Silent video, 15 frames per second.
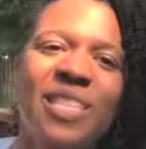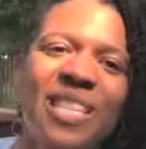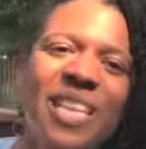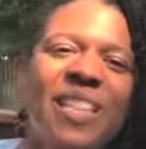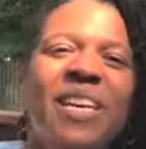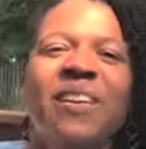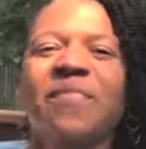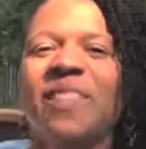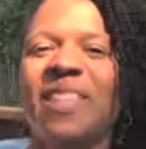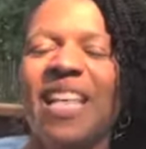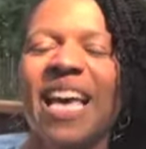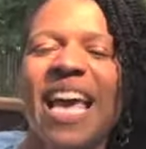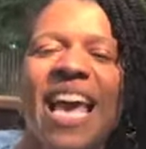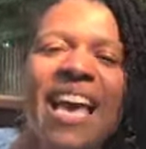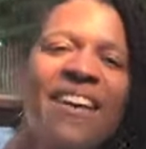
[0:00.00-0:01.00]
They loved to
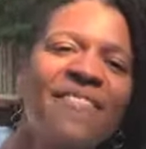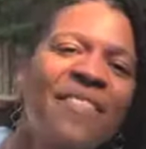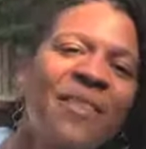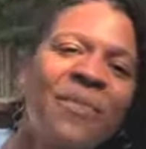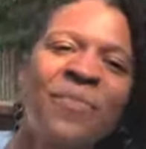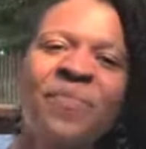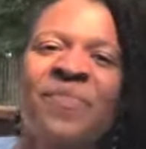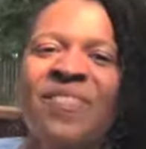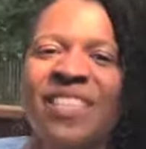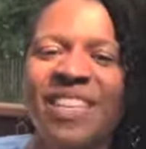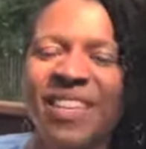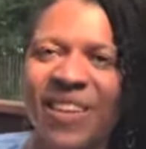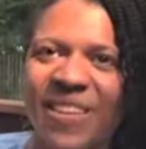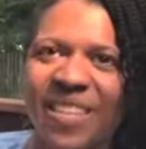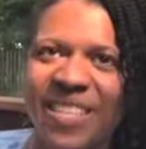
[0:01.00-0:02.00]
laugh and,
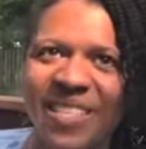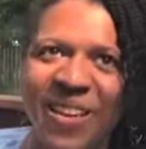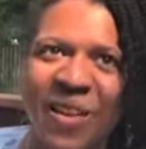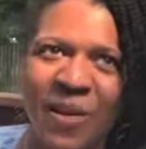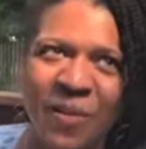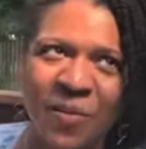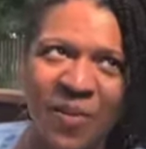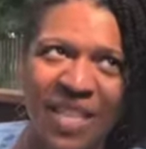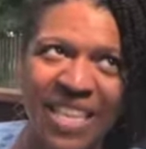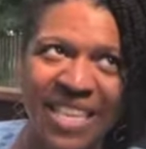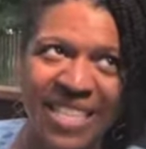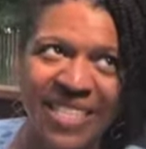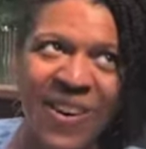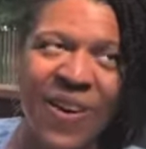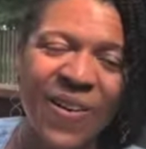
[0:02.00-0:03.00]
you know, um,
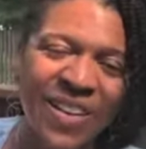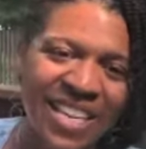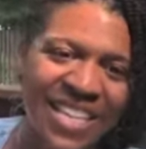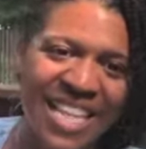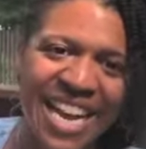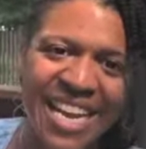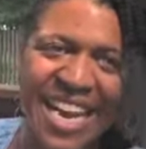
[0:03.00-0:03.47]
and talk and that